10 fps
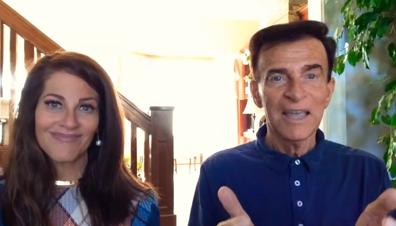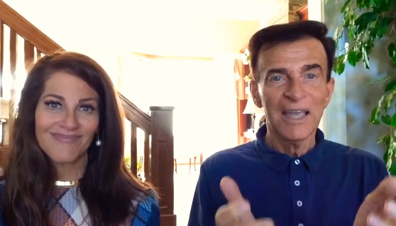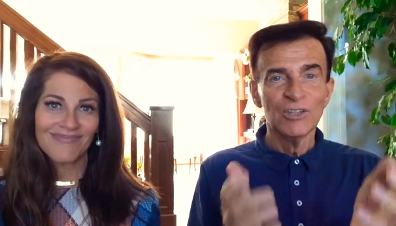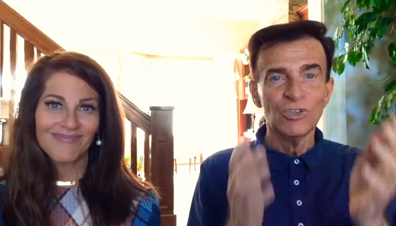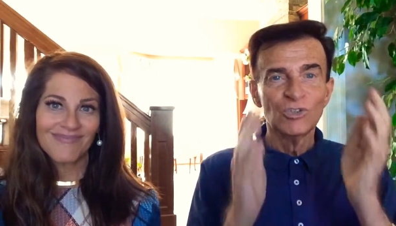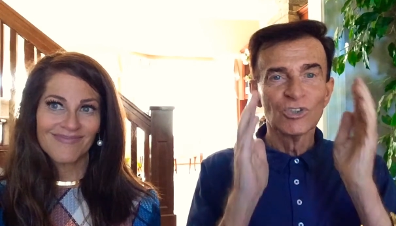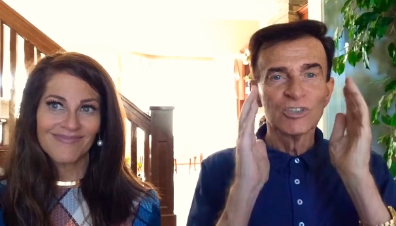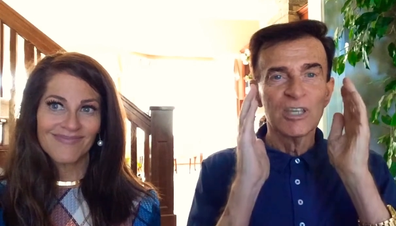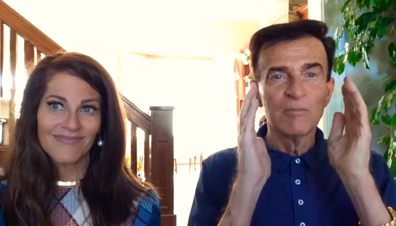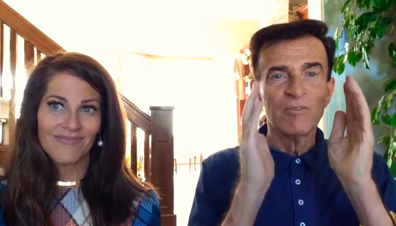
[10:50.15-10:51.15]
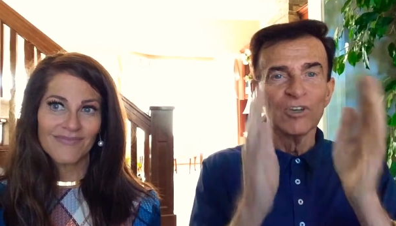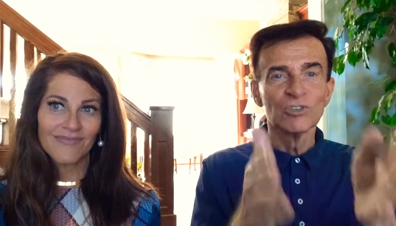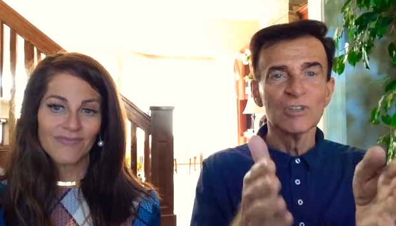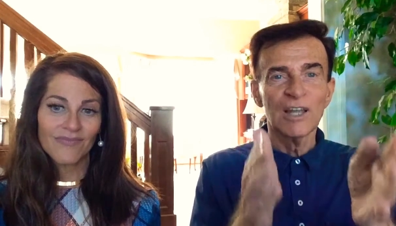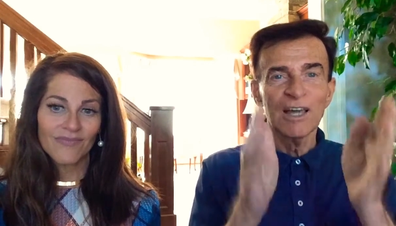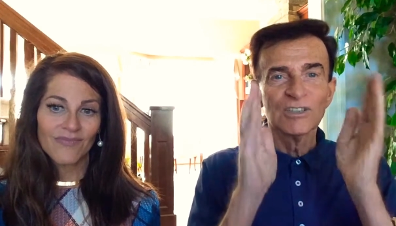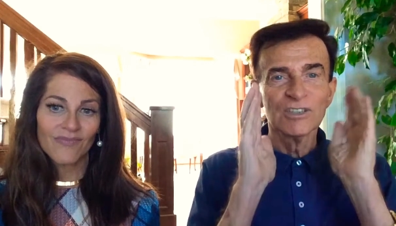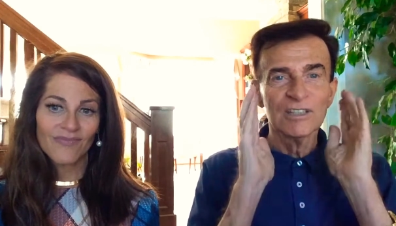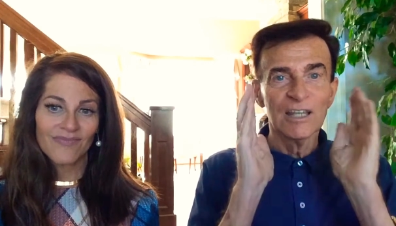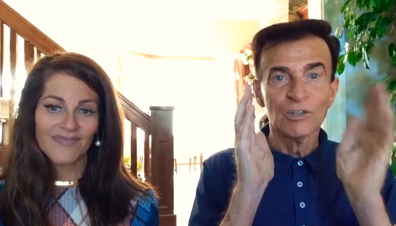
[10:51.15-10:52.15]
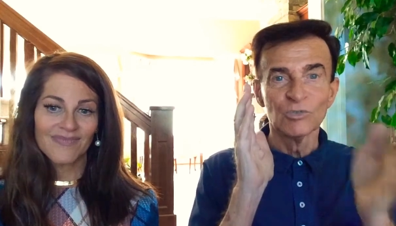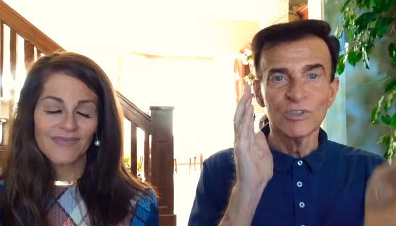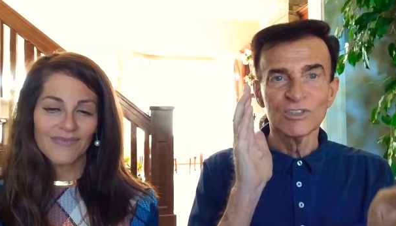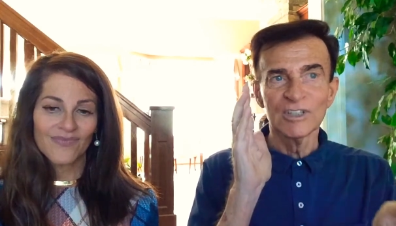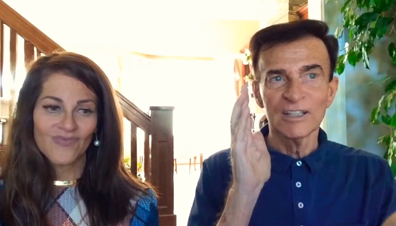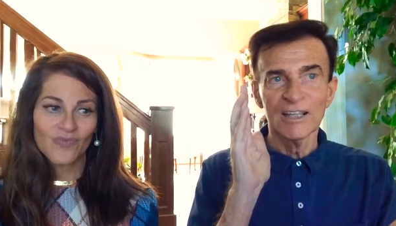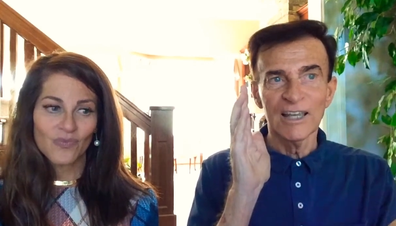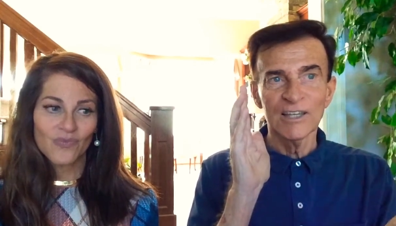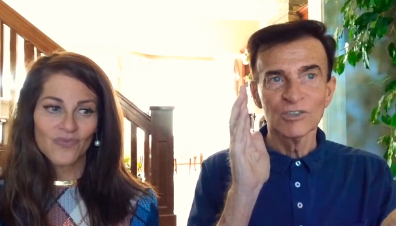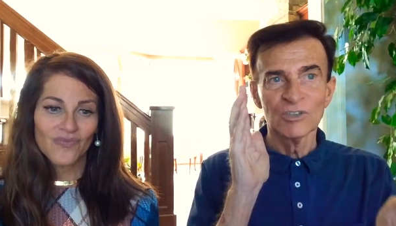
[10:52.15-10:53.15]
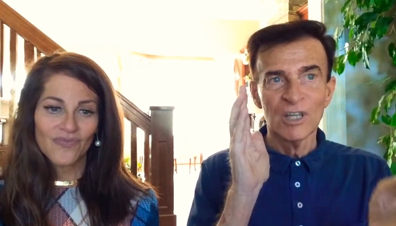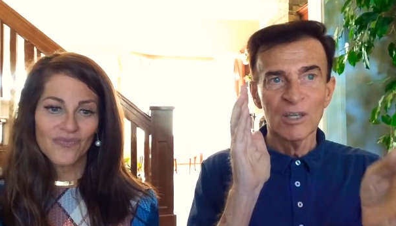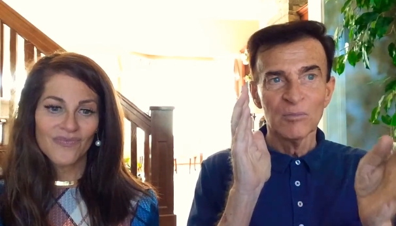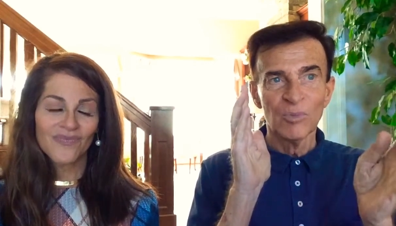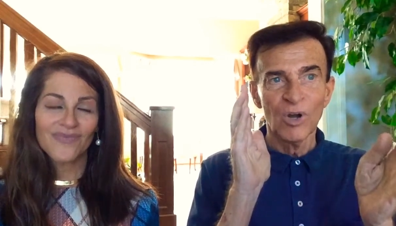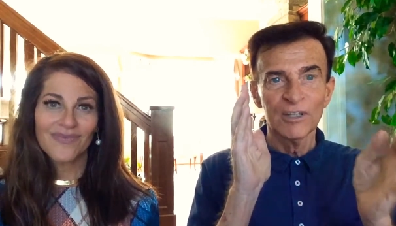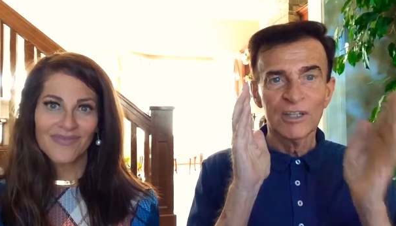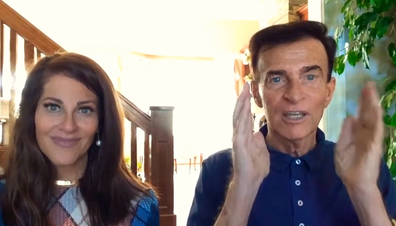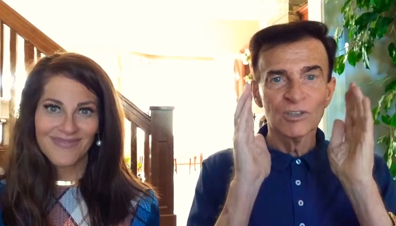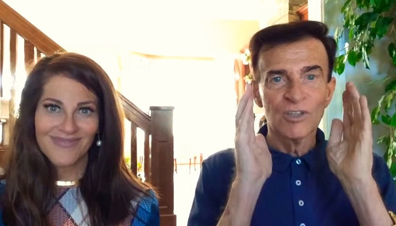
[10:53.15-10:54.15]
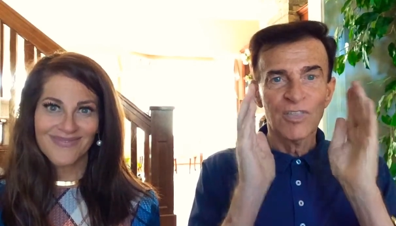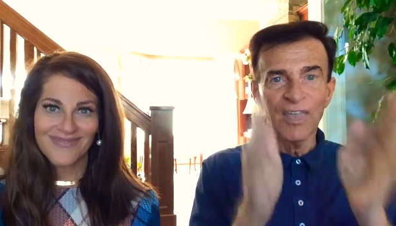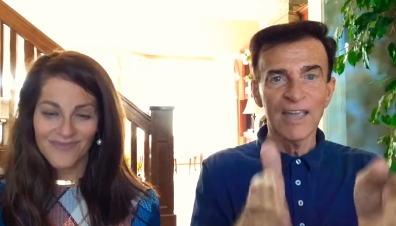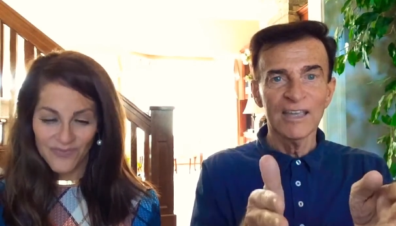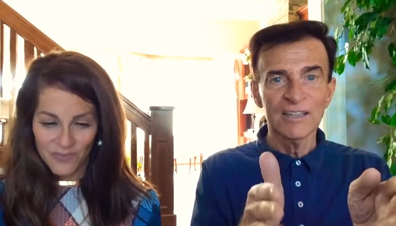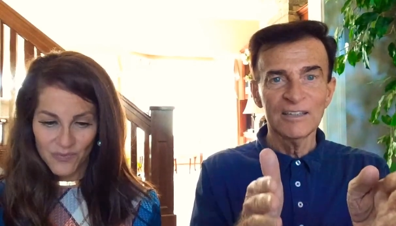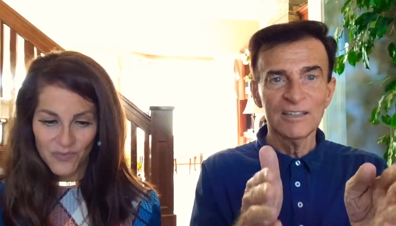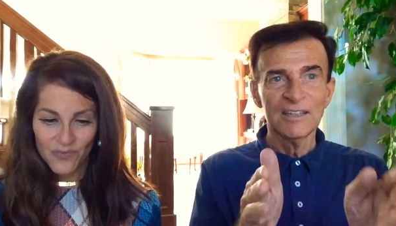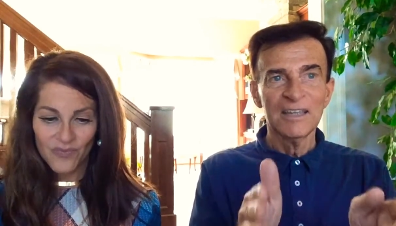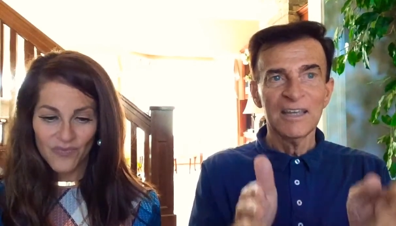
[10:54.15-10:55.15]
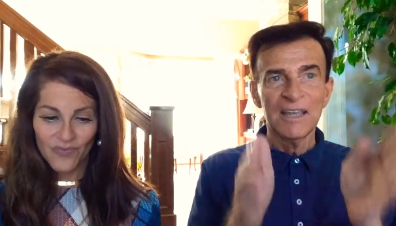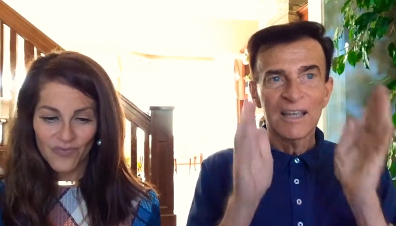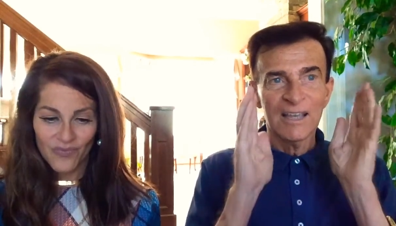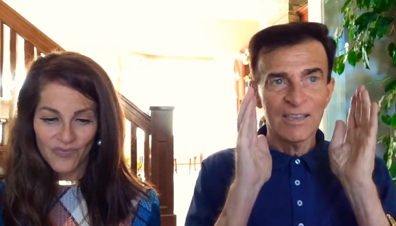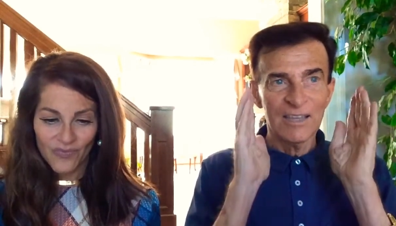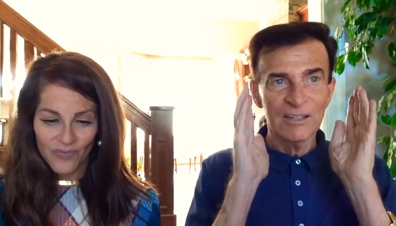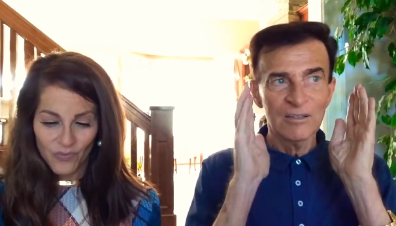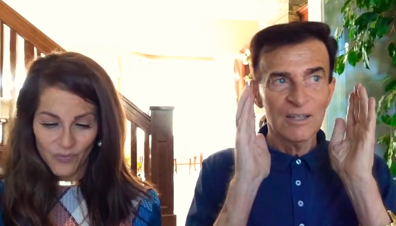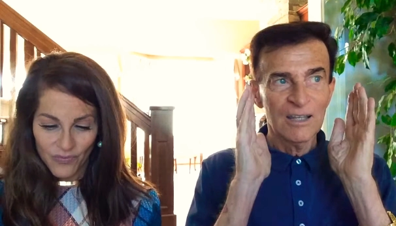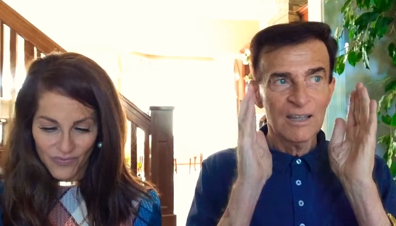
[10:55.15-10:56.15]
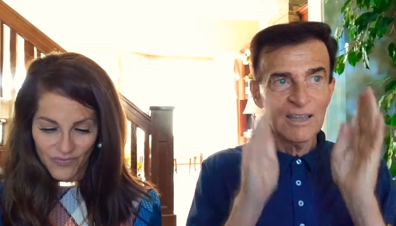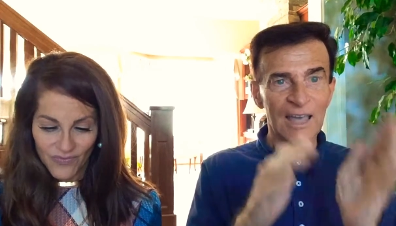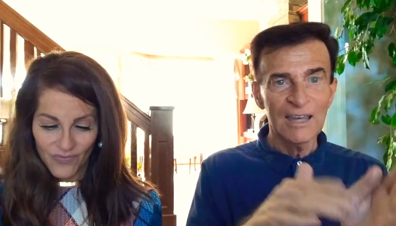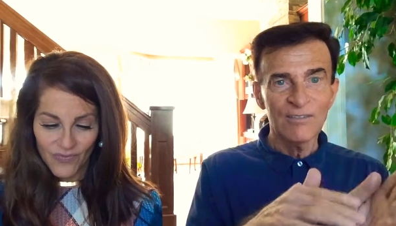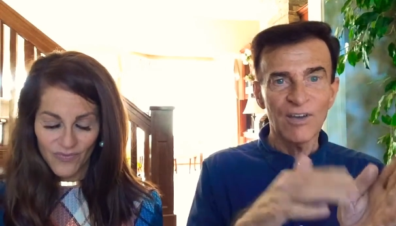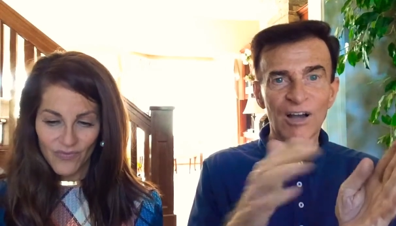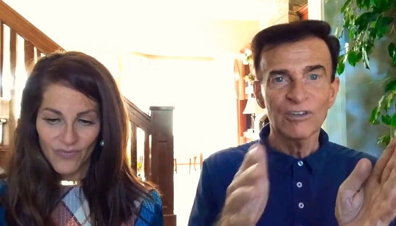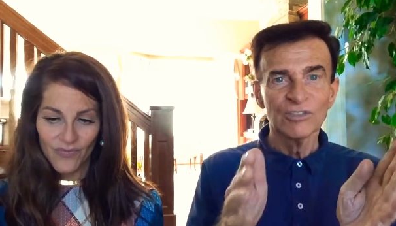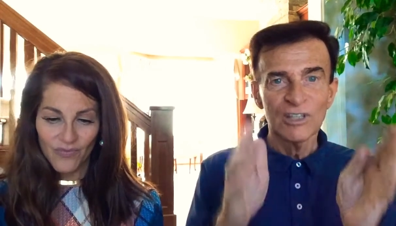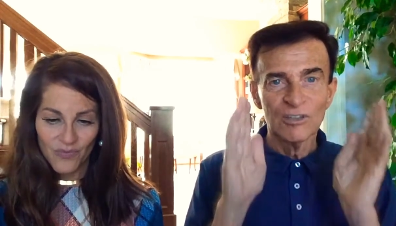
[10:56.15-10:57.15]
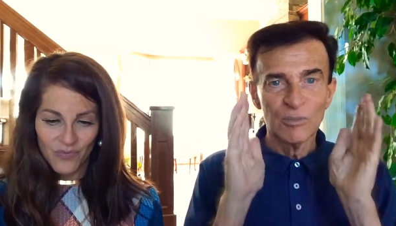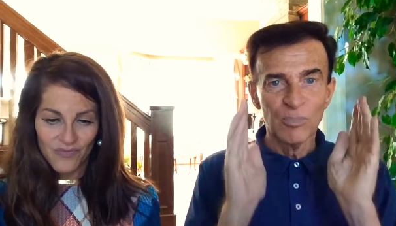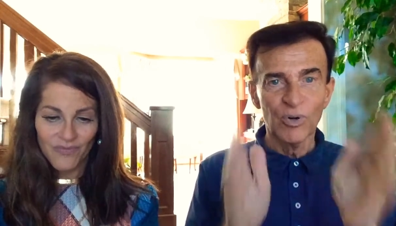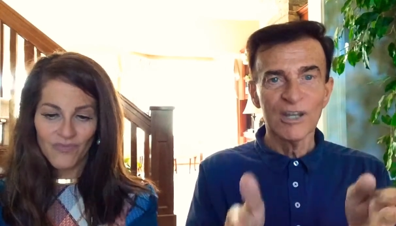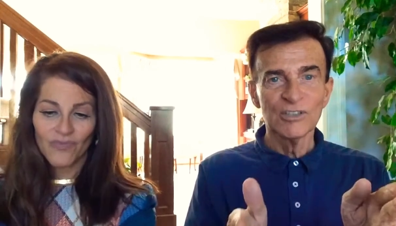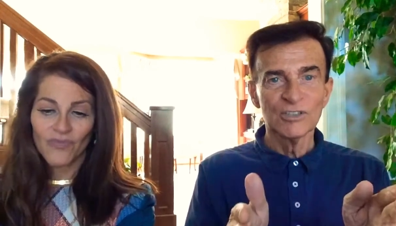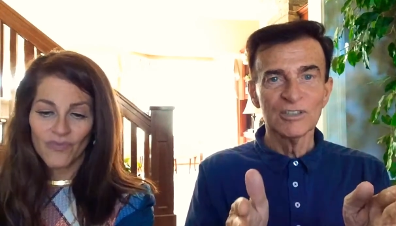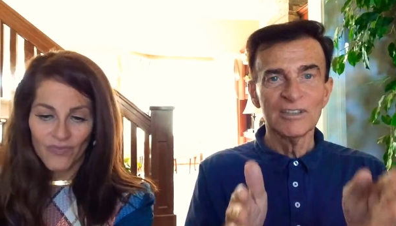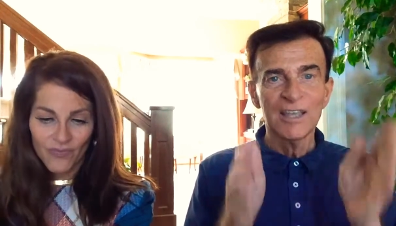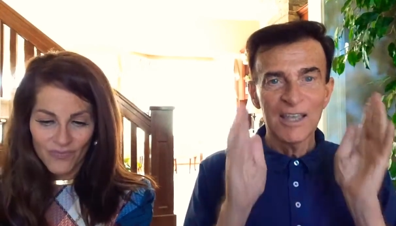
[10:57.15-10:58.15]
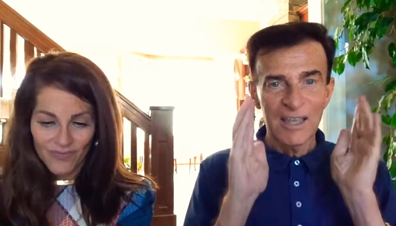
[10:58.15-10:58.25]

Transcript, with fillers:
Speaker 1: And you just keep visualizing, and as we said last broadcast, thanking, and then that evolves into praising.